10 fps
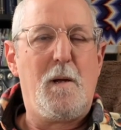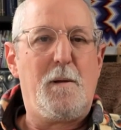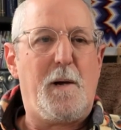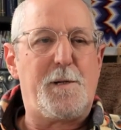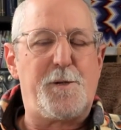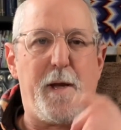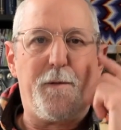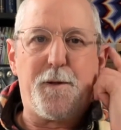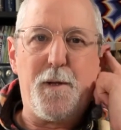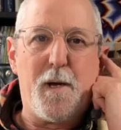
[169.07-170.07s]
I'd say
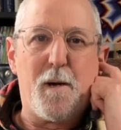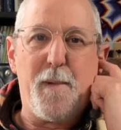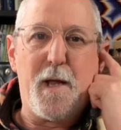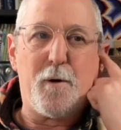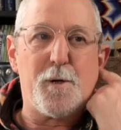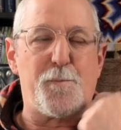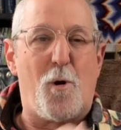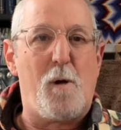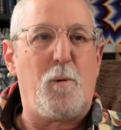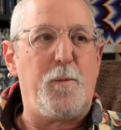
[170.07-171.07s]
that the Mannerist
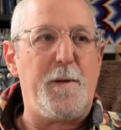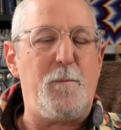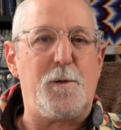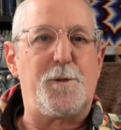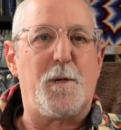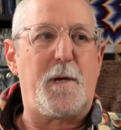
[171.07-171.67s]
probably was